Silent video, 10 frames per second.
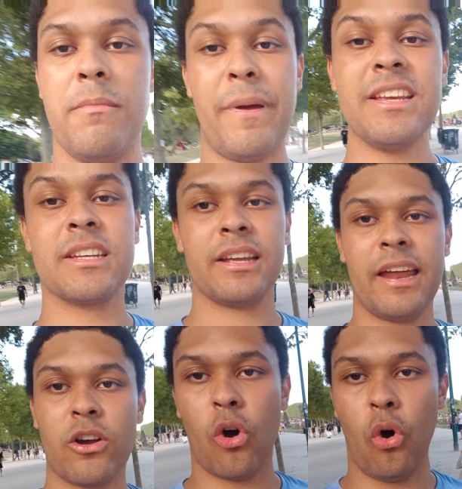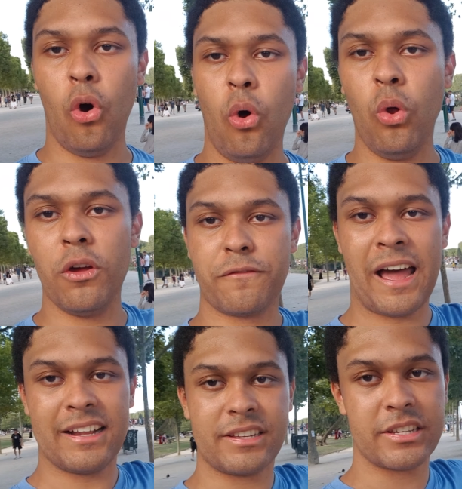basically like all of
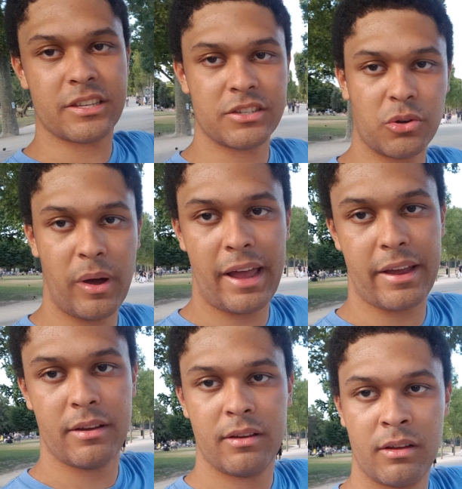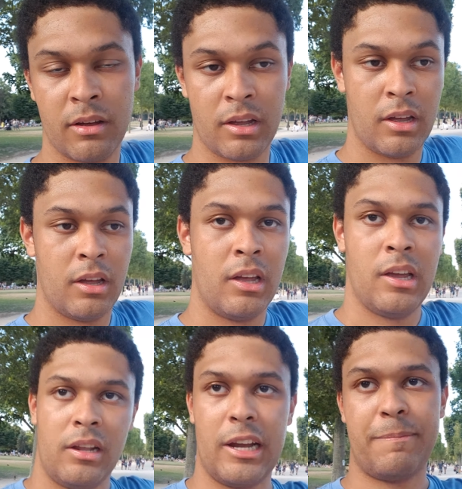that distance away,
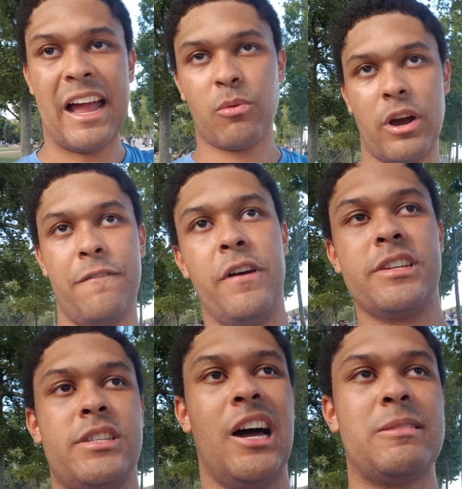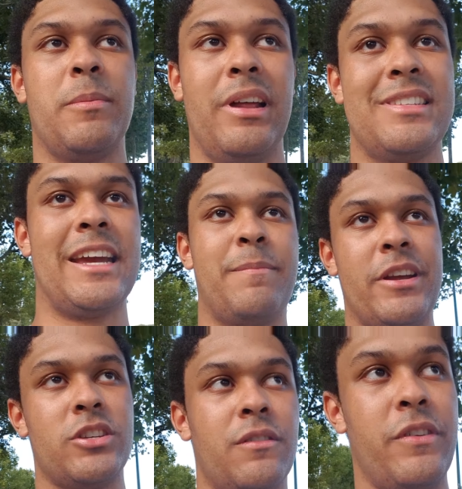like back where I first started, well, I take
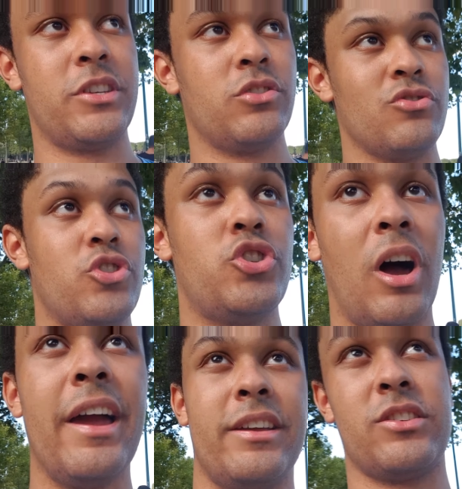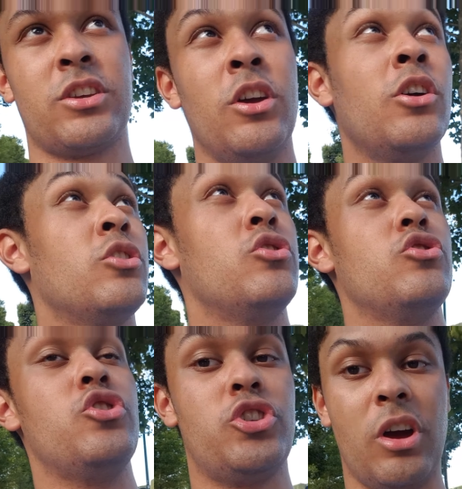pictures of this giant,
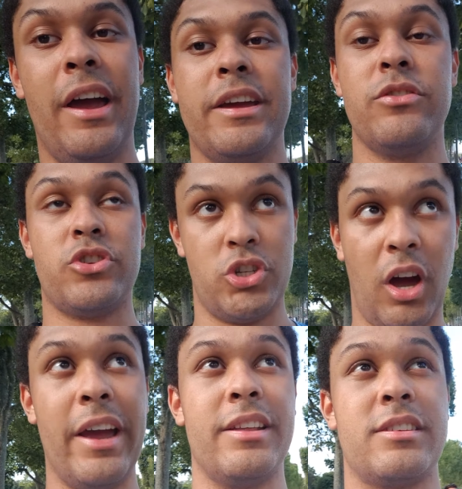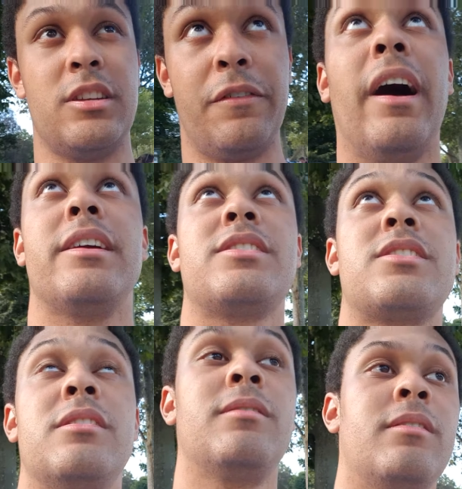giant, giant
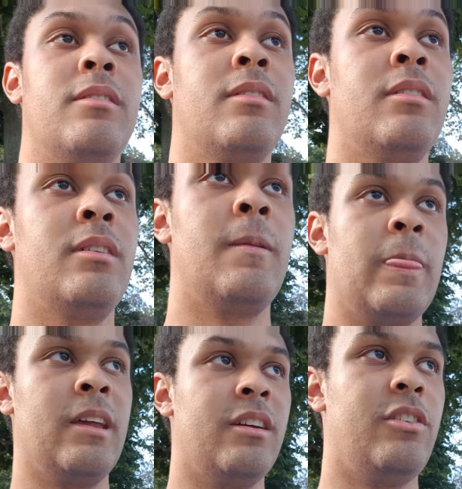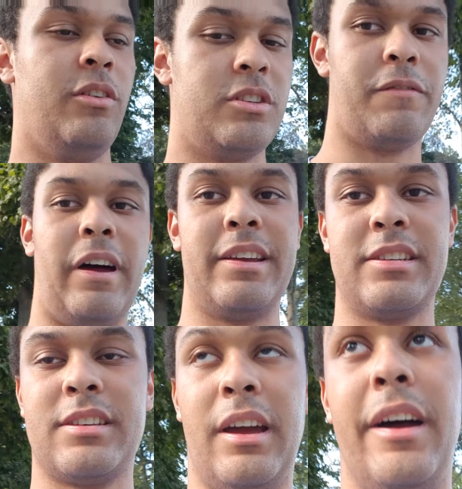device. Not device.
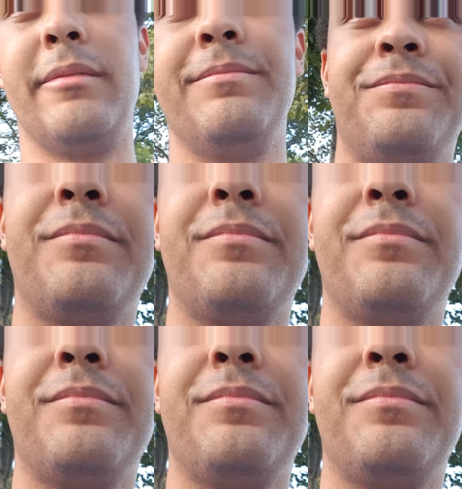Um,